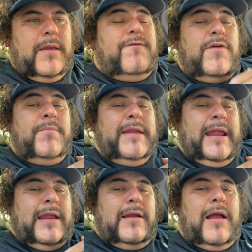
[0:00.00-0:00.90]
For
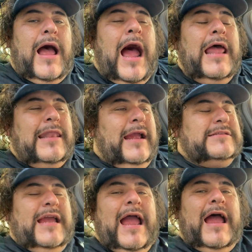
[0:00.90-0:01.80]
me, I like
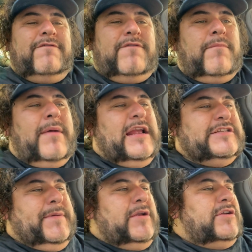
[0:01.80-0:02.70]
to have my
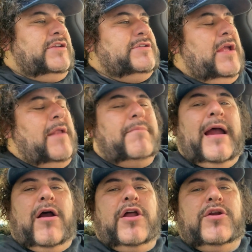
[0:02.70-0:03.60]
speakers and
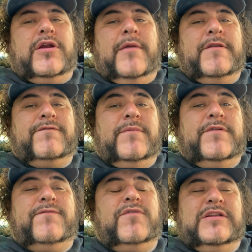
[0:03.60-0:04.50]
my audio coming from
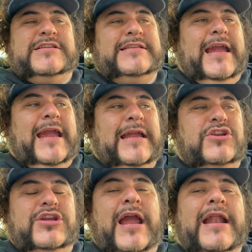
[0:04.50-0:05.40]
the front
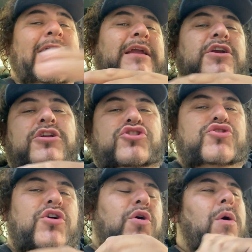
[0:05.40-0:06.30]
stage, and I can
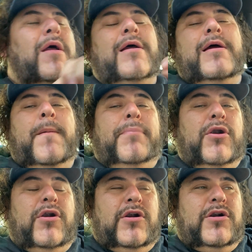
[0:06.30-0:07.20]
control
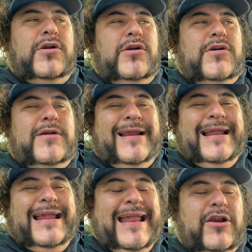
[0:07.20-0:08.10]
per
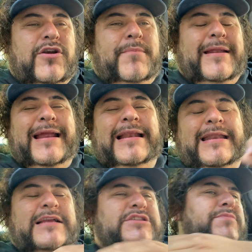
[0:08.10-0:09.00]
increment and
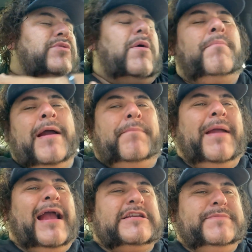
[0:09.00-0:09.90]
decibel my
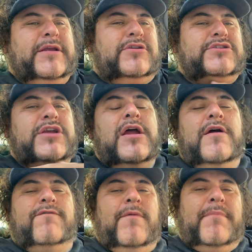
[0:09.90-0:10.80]
back speakers
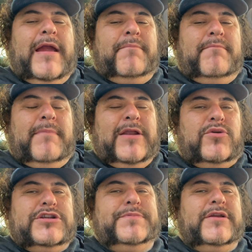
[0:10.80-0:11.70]
from my my
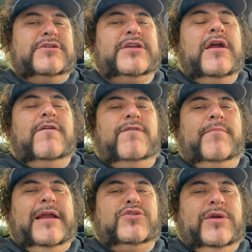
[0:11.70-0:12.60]
door speakers from
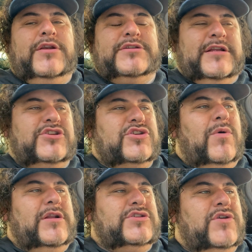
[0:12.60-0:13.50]
my tweeters and so
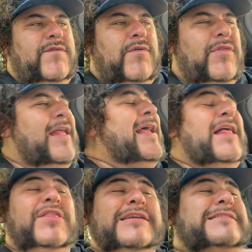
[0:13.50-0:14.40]
on and so forth
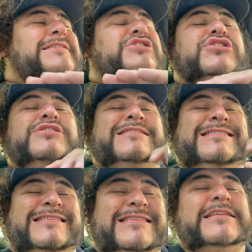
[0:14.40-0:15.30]
this is just
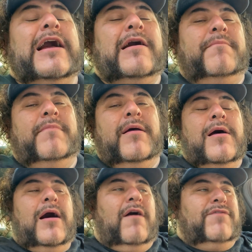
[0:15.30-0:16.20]
some
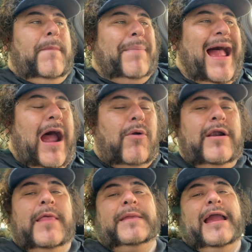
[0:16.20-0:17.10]
of the power
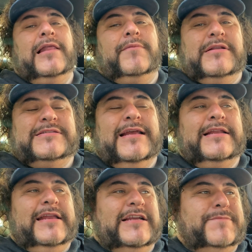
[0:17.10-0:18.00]
and the elements that
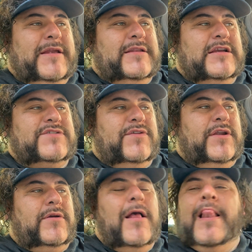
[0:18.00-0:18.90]
a dsp does for
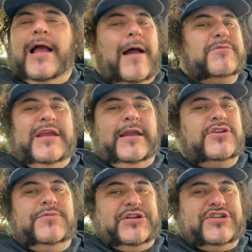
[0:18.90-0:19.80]
you i'm taking
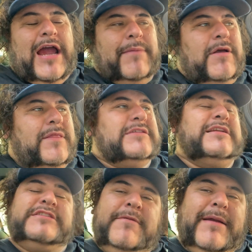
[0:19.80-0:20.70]
too much time on this
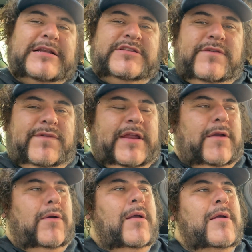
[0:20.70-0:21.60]
let's get back to the
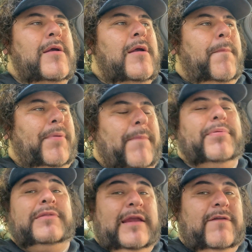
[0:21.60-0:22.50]
video but
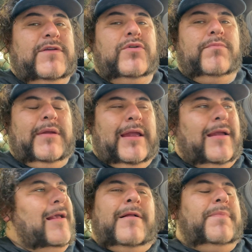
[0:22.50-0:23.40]
believe you me
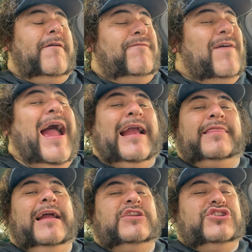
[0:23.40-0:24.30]
the
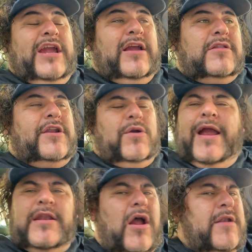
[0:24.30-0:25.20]
fact that JL Audio,
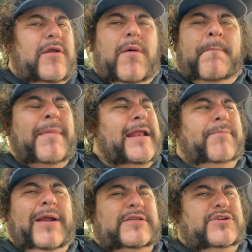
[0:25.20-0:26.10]
and, and many
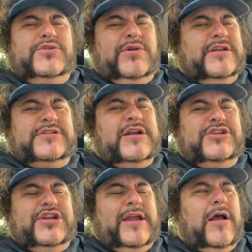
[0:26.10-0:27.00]
brands are doing this,
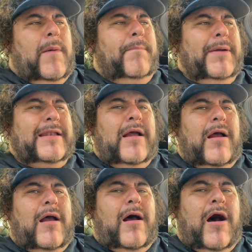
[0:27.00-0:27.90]
not just
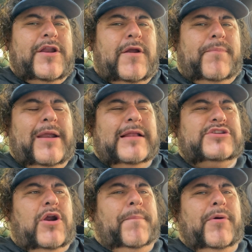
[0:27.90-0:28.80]
JL. Audio
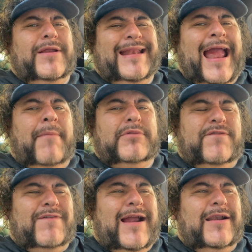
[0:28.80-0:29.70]
brands are putting
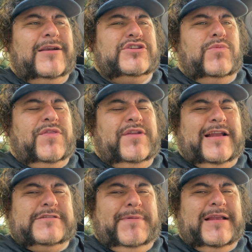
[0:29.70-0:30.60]
amplifiers with
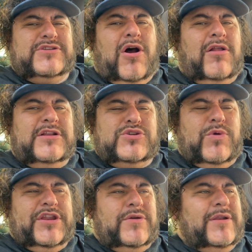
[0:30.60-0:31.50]
DSPs all into
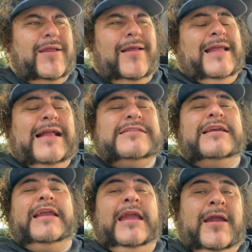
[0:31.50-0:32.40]
one unit. That's
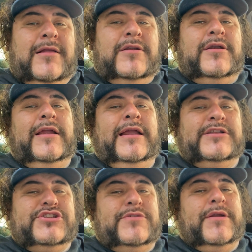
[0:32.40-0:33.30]
a killer
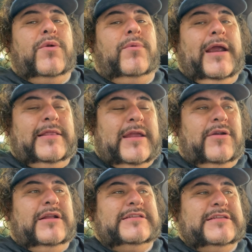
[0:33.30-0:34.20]
instrument right
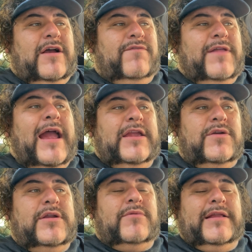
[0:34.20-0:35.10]
there in itself. That
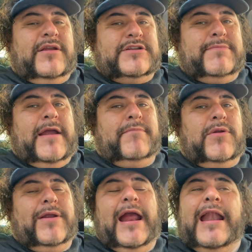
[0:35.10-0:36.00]
unit right there is mind
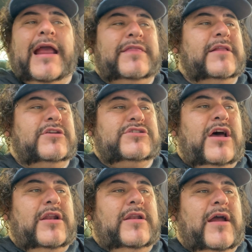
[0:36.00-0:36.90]
blowing. And I think there's
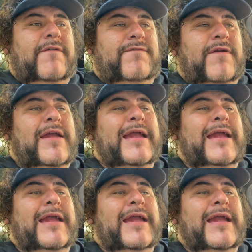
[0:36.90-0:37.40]
not enough